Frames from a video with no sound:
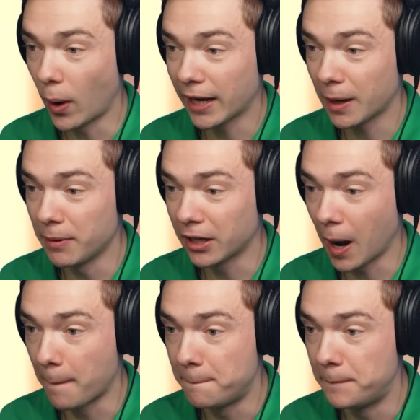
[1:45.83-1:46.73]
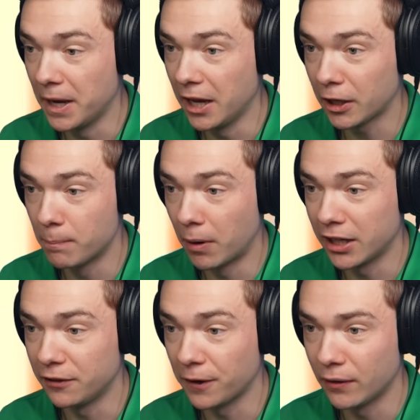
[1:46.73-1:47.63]
I can make a big
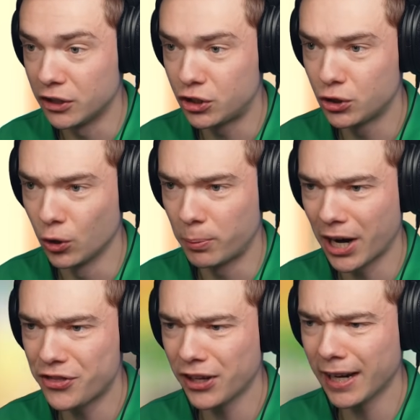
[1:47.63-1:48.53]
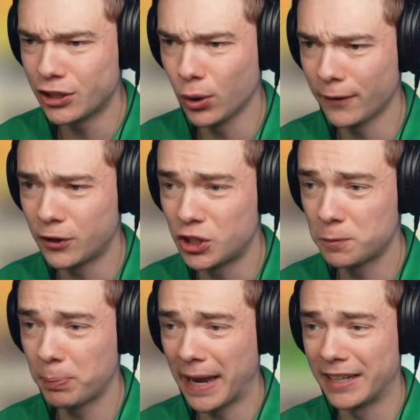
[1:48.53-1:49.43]
money very soon. But I think I do have to
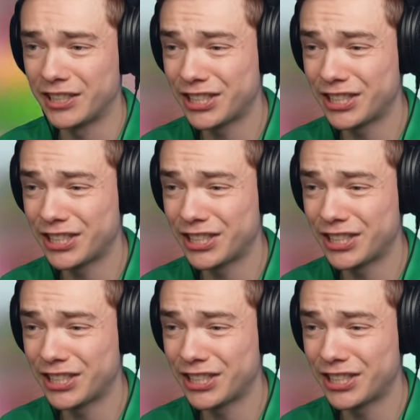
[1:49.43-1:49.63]
spend